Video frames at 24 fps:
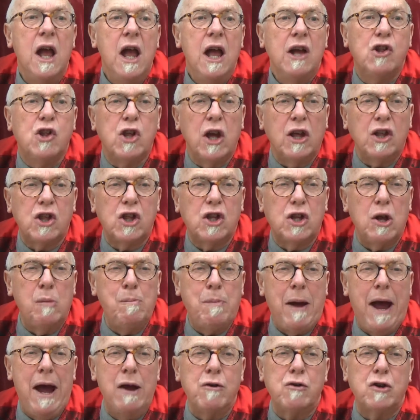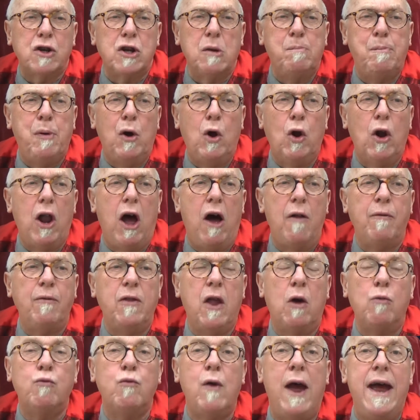just about to pull on
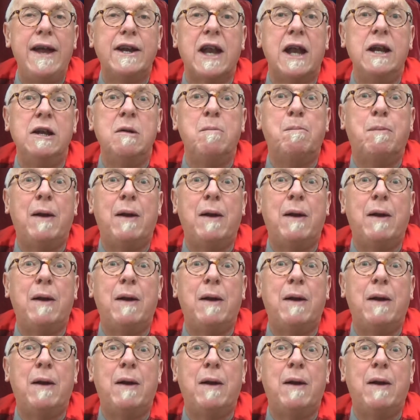the red and